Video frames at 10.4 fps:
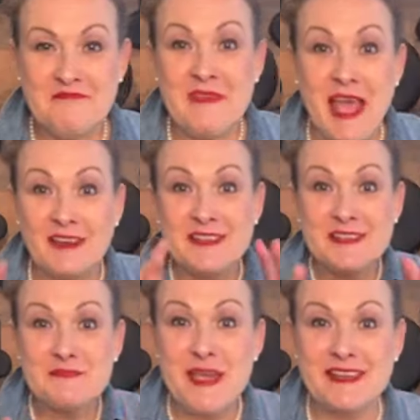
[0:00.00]
Now
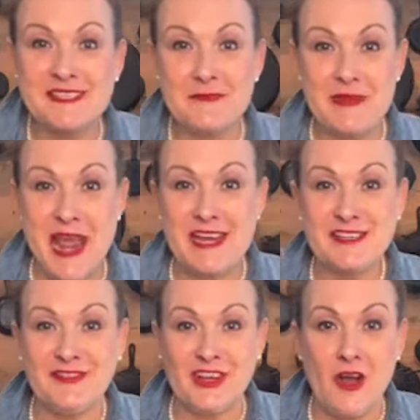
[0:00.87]
let's make some
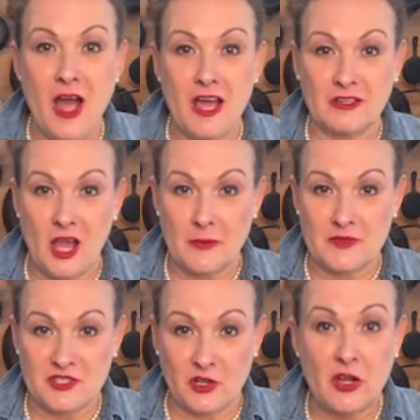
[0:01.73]
Nashville Hot
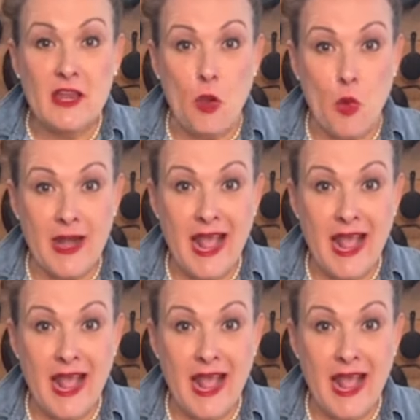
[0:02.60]
Lobster. Now what I